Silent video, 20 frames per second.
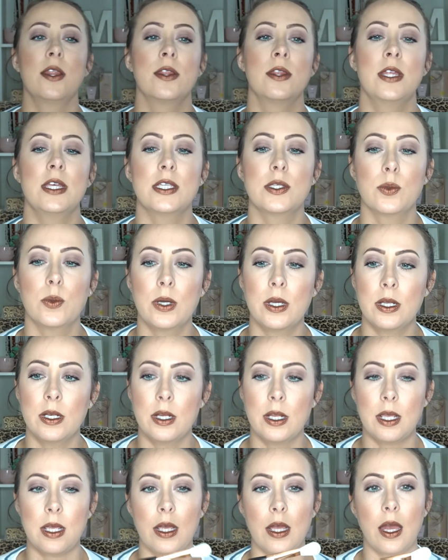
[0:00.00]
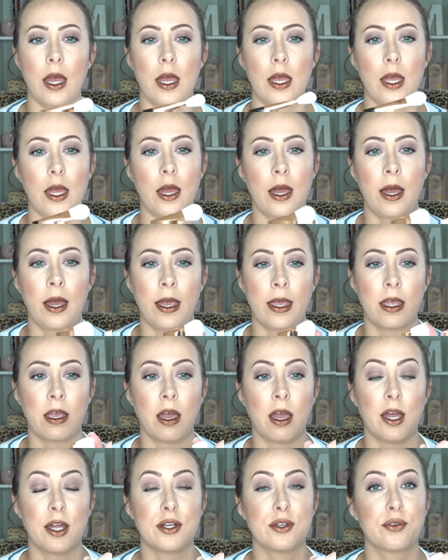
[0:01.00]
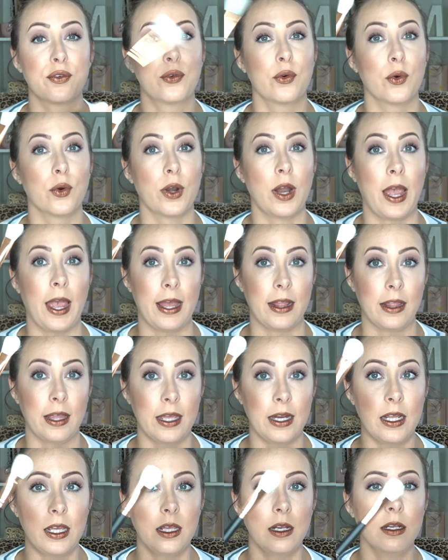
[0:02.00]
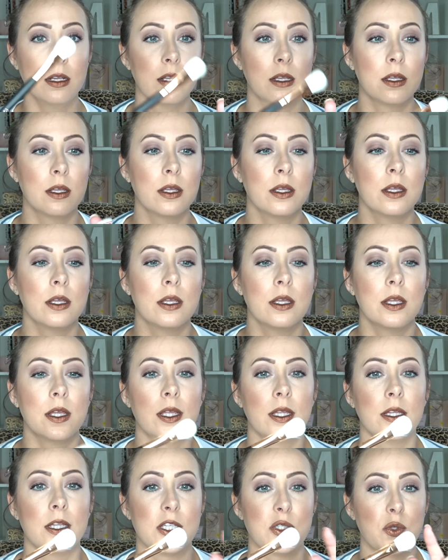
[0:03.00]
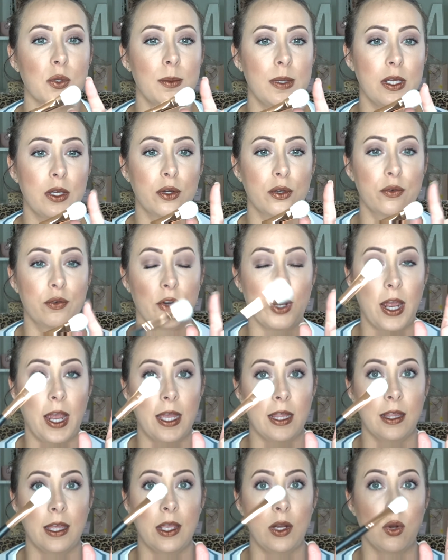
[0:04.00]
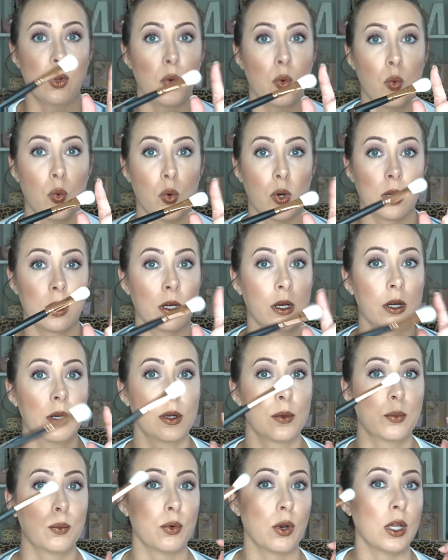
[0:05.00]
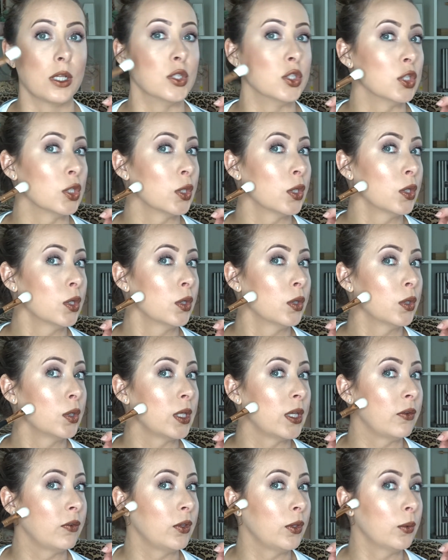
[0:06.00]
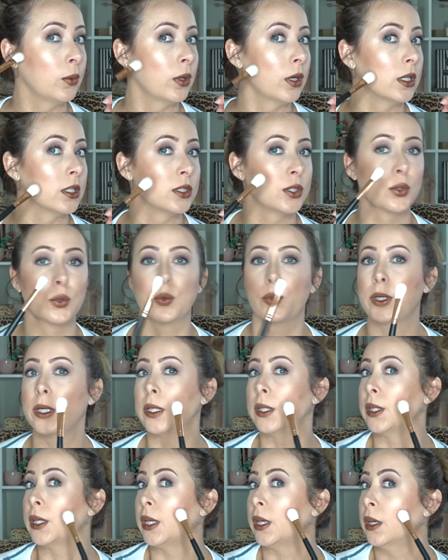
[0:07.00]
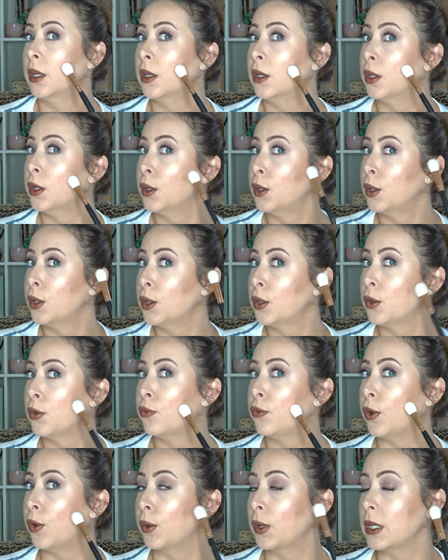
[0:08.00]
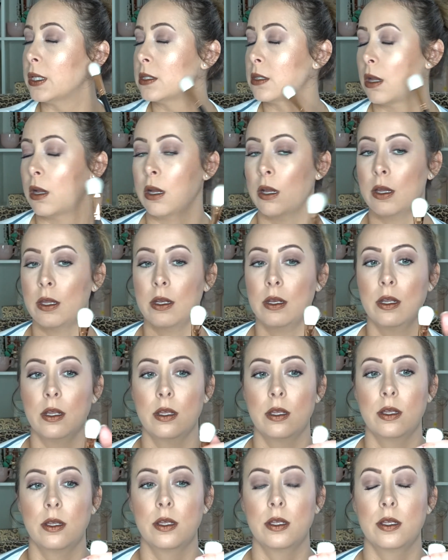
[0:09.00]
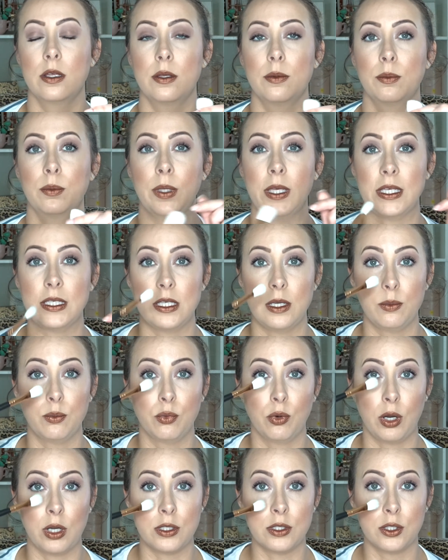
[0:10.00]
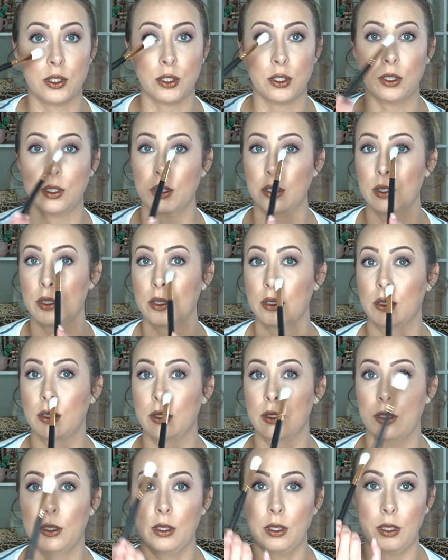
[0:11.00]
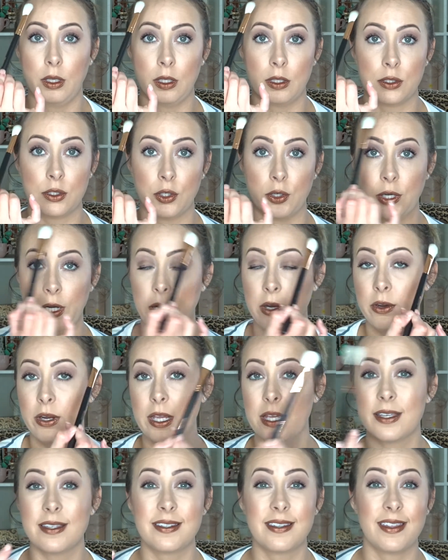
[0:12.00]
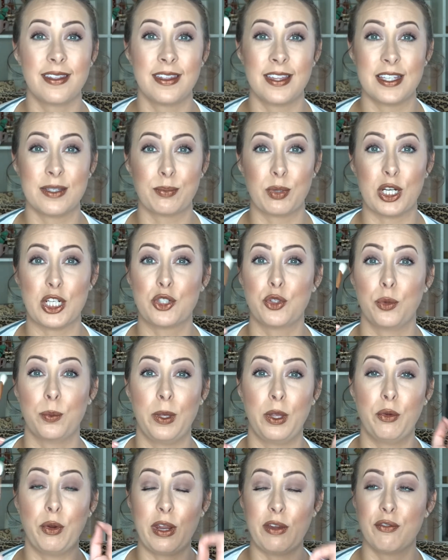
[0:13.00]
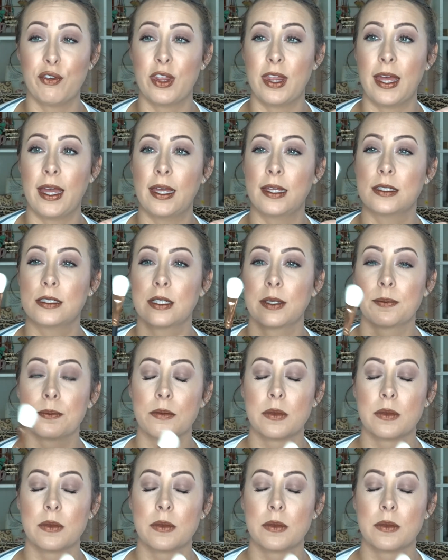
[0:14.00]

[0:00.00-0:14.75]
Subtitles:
This one I got for highlighting. This would be good for highlight or bronzer if you wanted to really focus on placing bronzer in certain areas. This brush would be great for that.